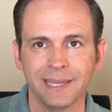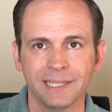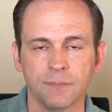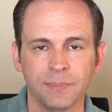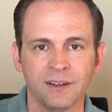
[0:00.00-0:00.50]

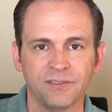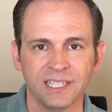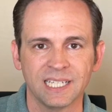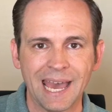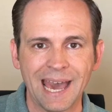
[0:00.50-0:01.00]
the
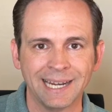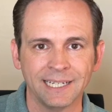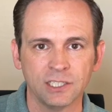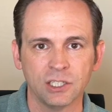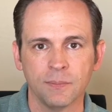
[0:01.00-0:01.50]
benefits
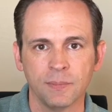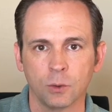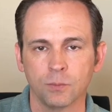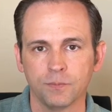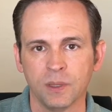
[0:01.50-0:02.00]
added to the
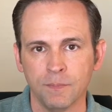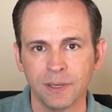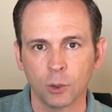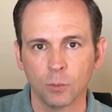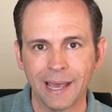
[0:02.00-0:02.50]

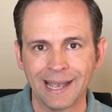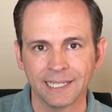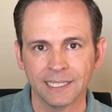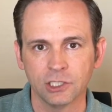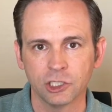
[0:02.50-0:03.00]
middle
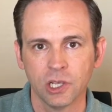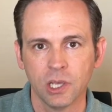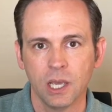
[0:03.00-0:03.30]
package